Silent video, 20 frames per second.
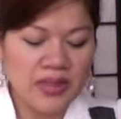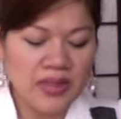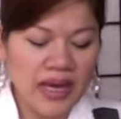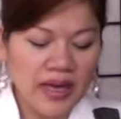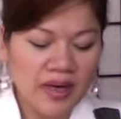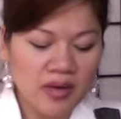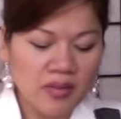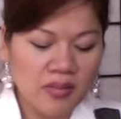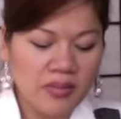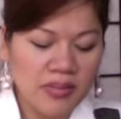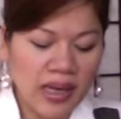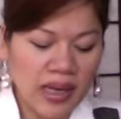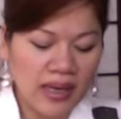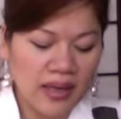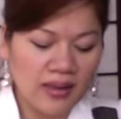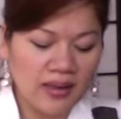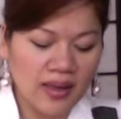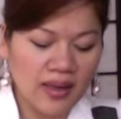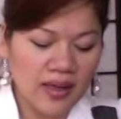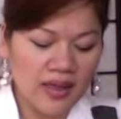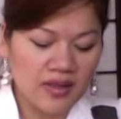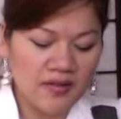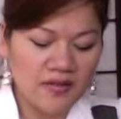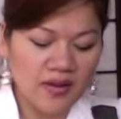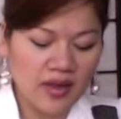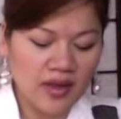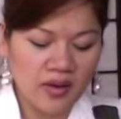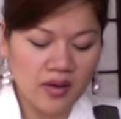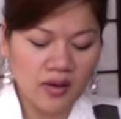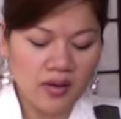I don't buy a lot of
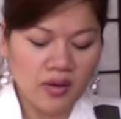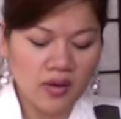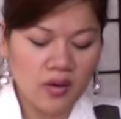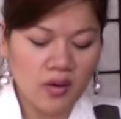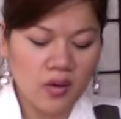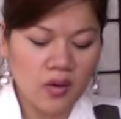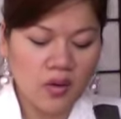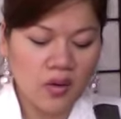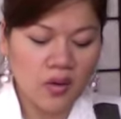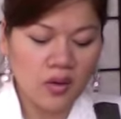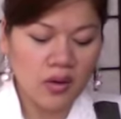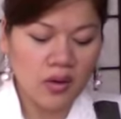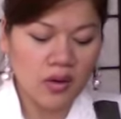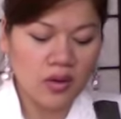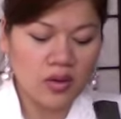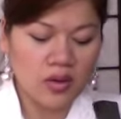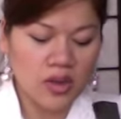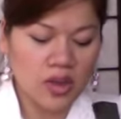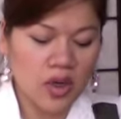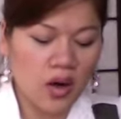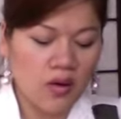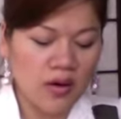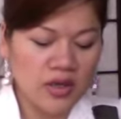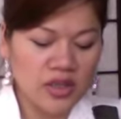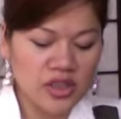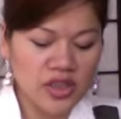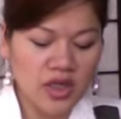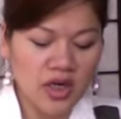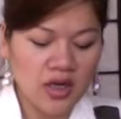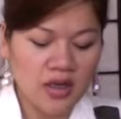like coral or
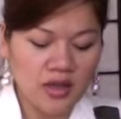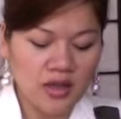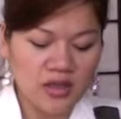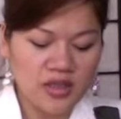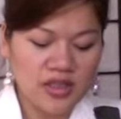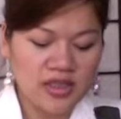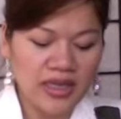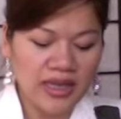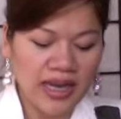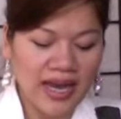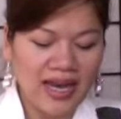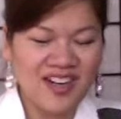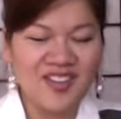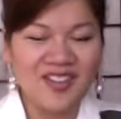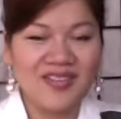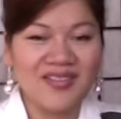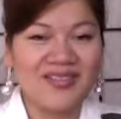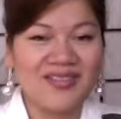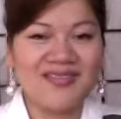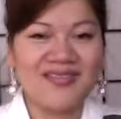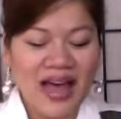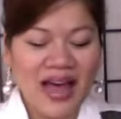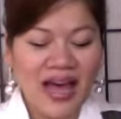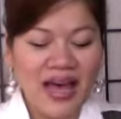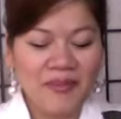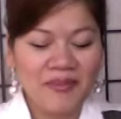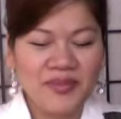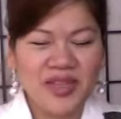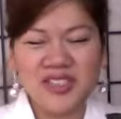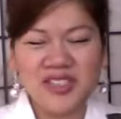orange colors. Like I don't,
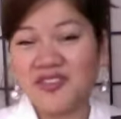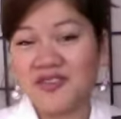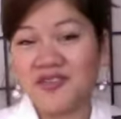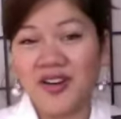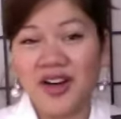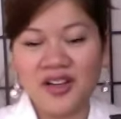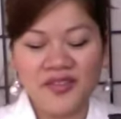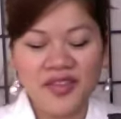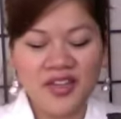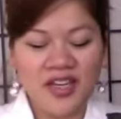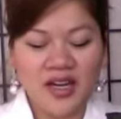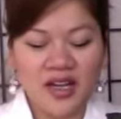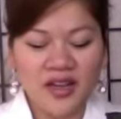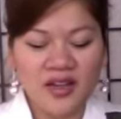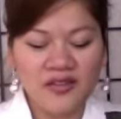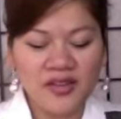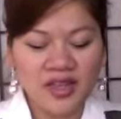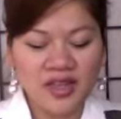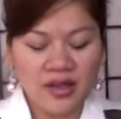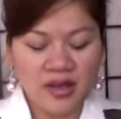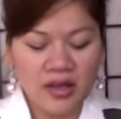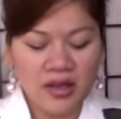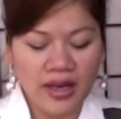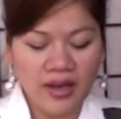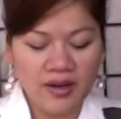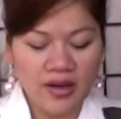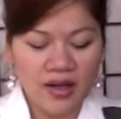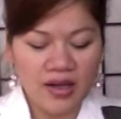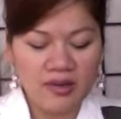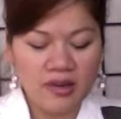I'm not too fond of the color really,
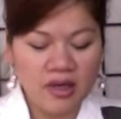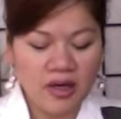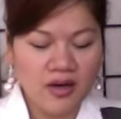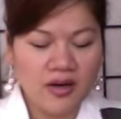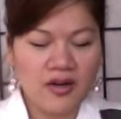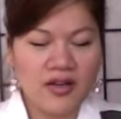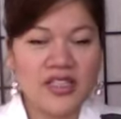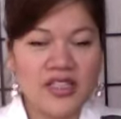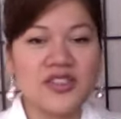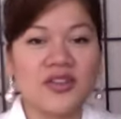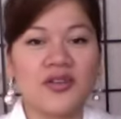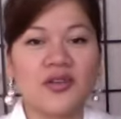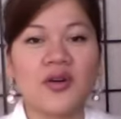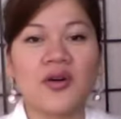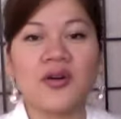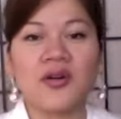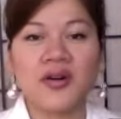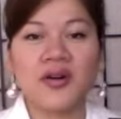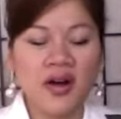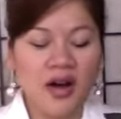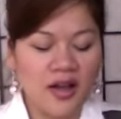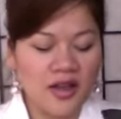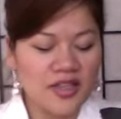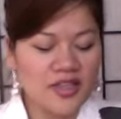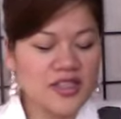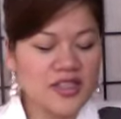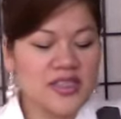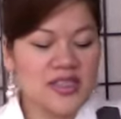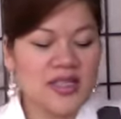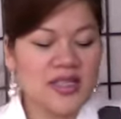like an orange or coral
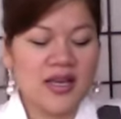colors.